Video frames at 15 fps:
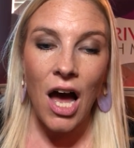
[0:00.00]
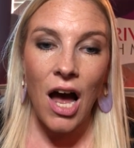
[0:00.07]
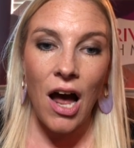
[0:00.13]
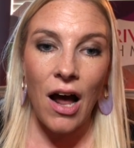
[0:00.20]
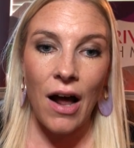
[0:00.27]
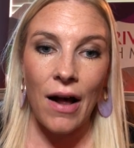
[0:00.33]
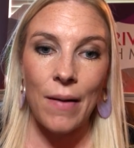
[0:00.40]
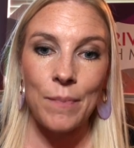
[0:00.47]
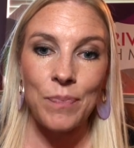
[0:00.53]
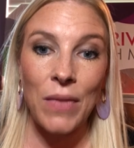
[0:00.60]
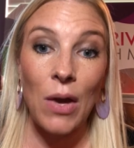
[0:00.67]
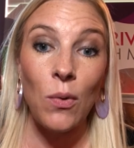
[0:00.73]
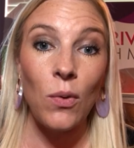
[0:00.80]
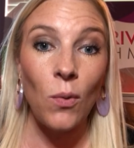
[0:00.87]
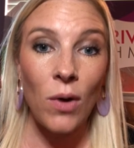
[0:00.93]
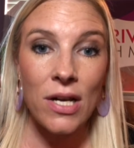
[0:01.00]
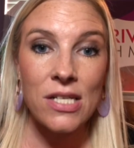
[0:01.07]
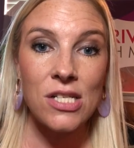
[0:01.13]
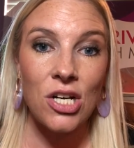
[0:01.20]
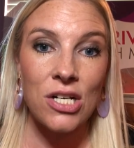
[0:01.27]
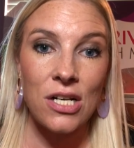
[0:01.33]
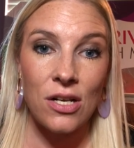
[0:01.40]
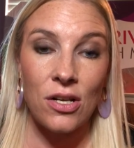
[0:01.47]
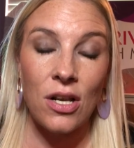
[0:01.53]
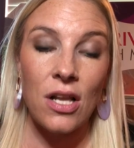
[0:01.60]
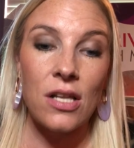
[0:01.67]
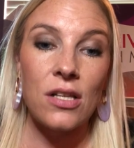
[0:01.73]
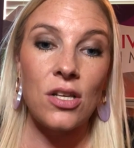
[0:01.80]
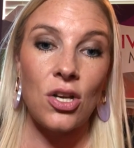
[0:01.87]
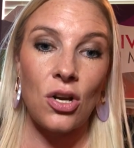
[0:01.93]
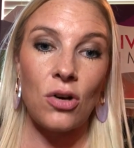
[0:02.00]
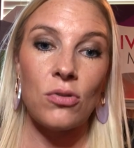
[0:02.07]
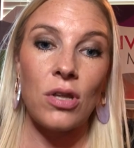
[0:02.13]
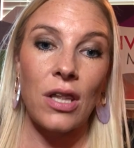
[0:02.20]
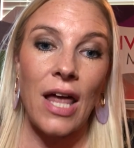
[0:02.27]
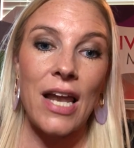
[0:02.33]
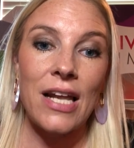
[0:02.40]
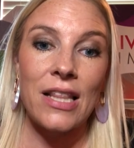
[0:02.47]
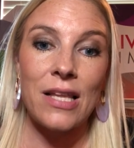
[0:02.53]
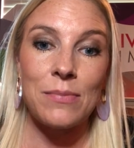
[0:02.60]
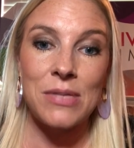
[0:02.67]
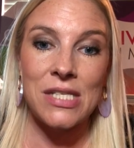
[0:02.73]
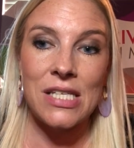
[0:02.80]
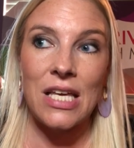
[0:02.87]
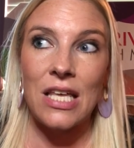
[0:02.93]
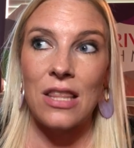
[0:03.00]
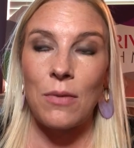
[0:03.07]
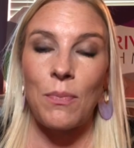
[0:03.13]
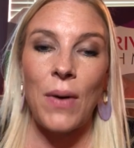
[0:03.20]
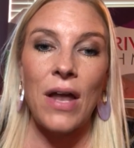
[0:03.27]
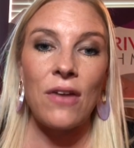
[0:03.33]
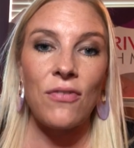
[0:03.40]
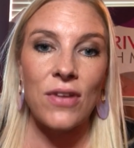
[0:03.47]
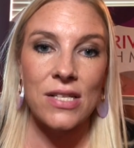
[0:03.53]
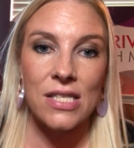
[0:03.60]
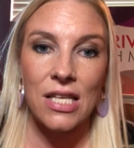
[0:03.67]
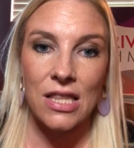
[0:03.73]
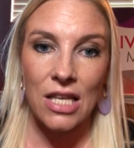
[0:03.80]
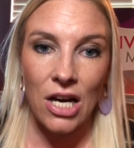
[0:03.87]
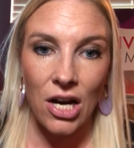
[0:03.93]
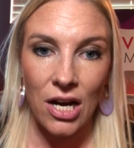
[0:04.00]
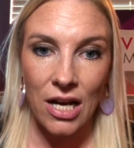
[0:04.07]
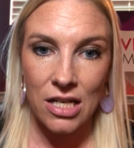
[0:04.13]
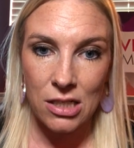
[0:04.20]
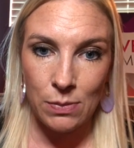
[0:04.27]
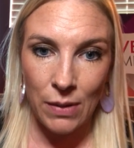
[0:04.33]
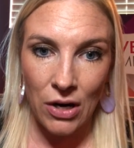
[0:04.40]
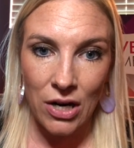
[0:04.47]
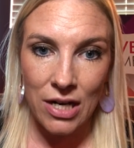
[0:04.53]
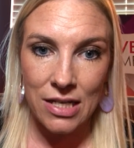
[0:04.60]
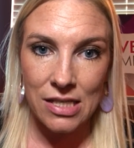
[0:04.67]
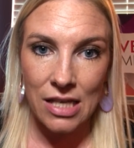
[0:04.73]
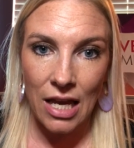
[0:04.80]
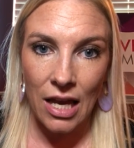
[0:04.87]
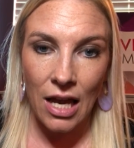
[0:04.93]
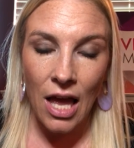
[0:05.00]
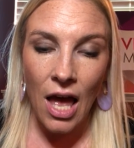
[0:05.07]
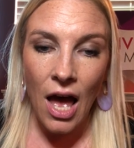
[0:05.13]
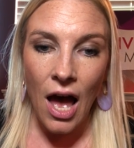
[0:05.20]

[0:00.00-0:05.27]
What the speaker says: And we want to start, you know, letting them see the benefits that they're experiencing.